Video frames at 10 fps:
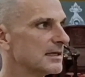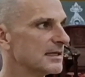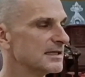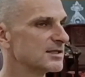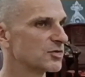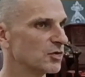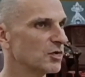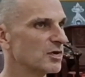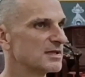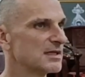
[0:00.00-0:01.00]
these
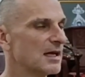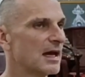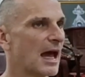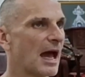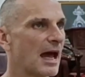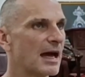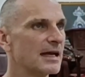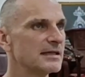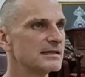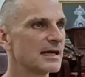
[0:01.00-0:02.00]
truths
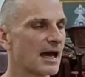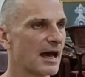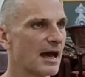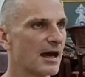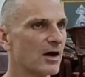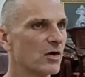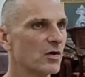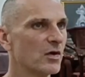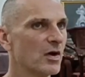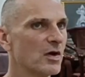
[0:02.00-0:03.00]
and
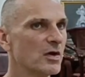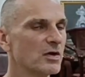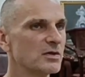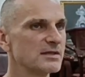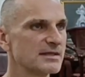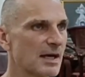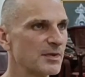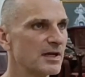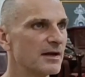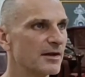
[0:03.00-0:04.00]
how
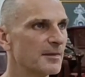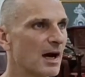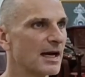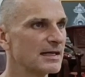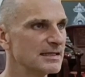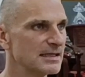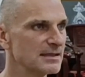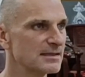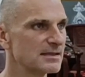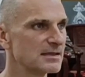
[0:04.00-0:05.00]
stubborn the mind
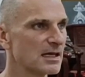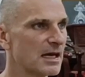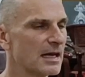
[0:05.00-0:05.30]
is,